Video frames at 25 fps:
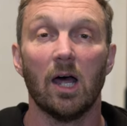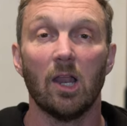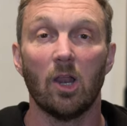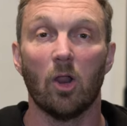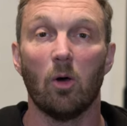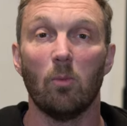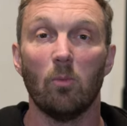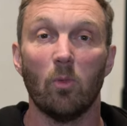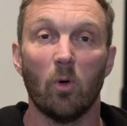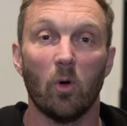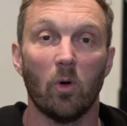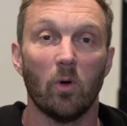a
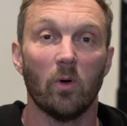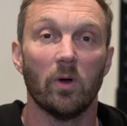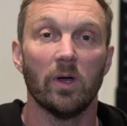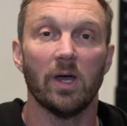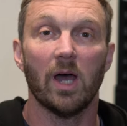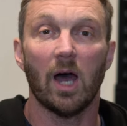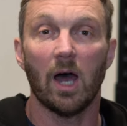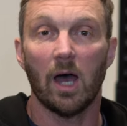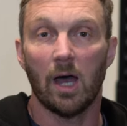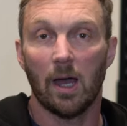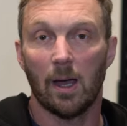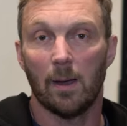lot
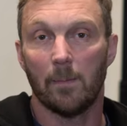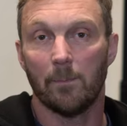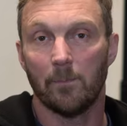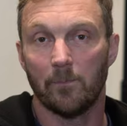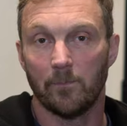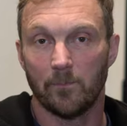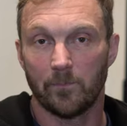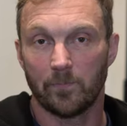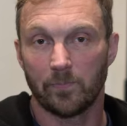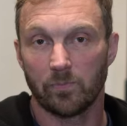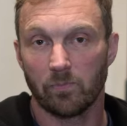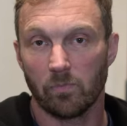more
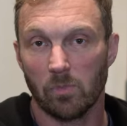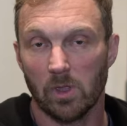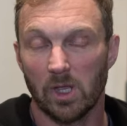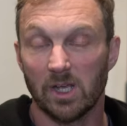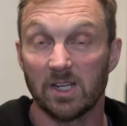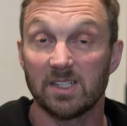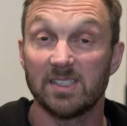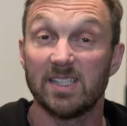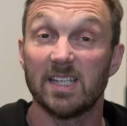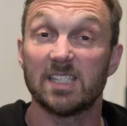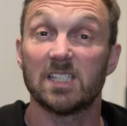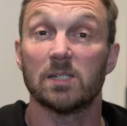
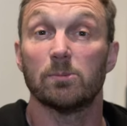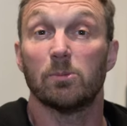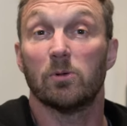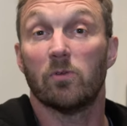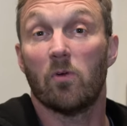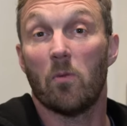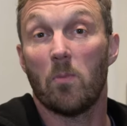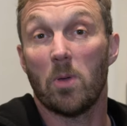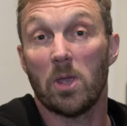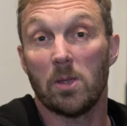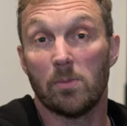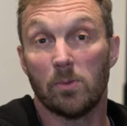
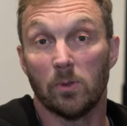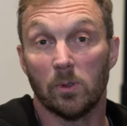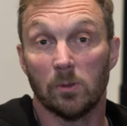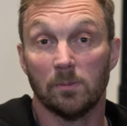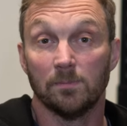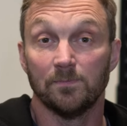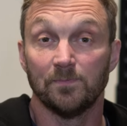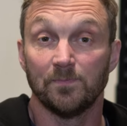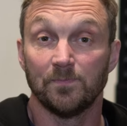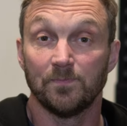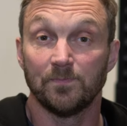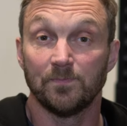accessible for people.